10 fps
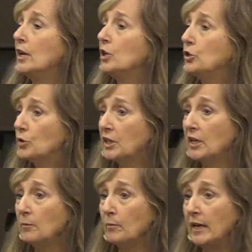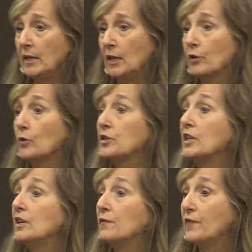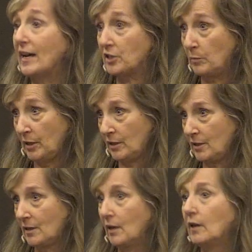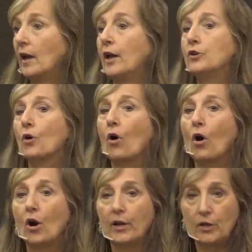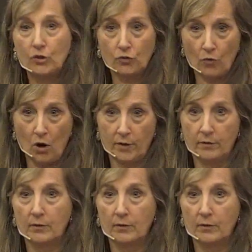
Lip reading: you keep making those investments and your heart is drawn.